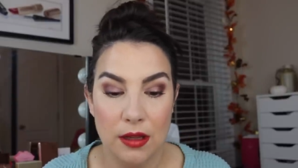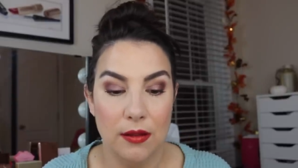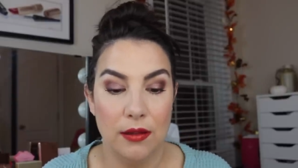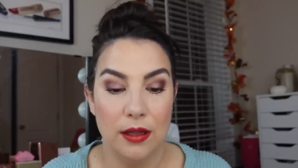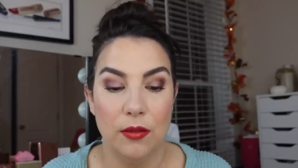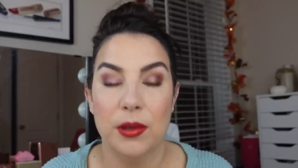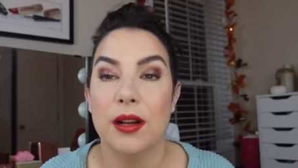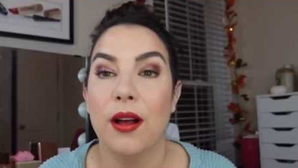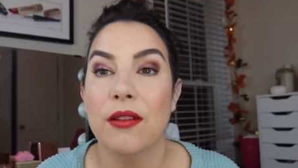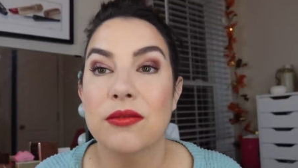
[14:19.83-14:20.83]
Get a little bit
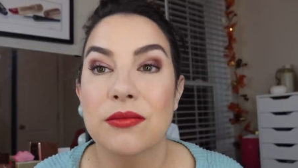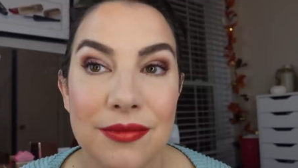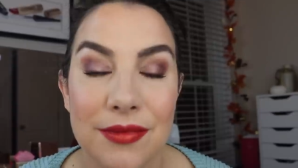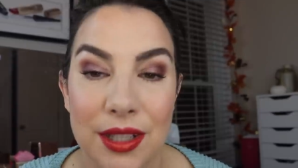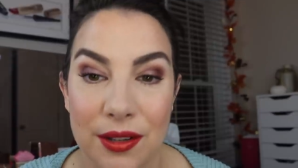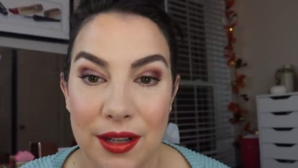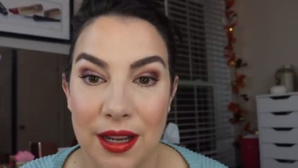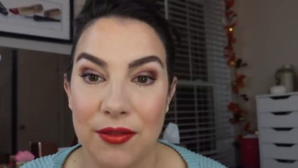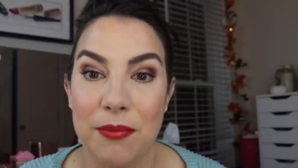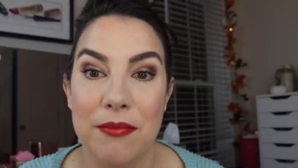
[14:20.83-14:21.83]
off and you're gonna
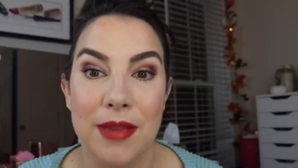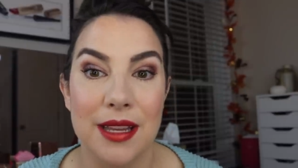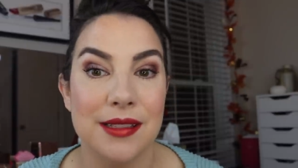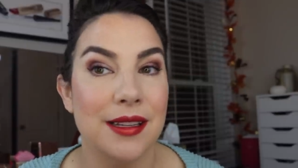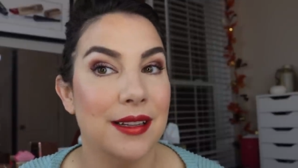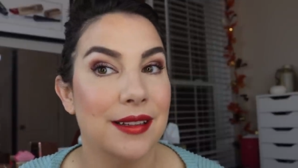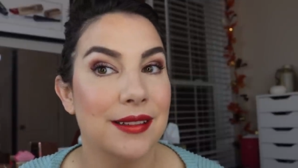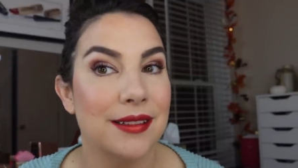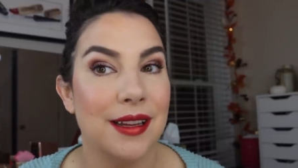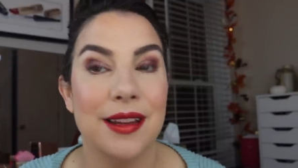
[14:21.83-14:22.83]
have amazing
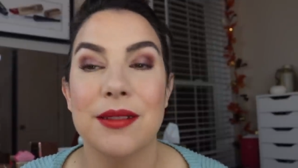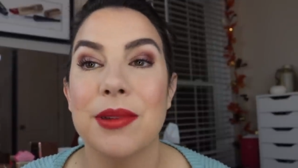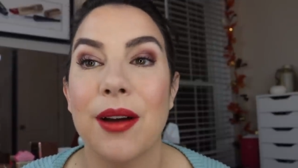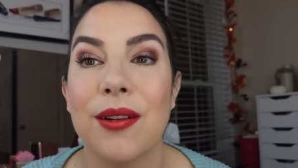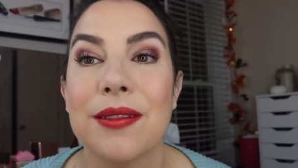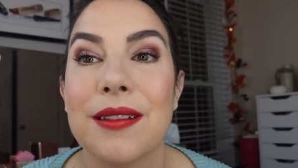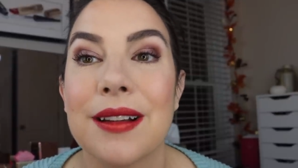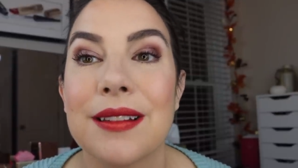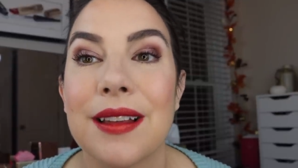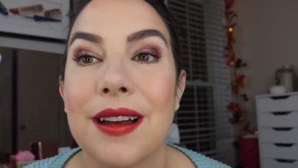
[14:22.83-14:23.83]
staying power.
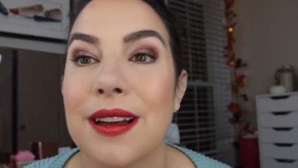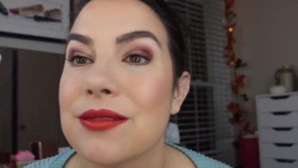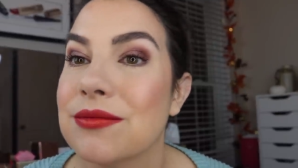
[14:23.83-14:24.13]
Look at that.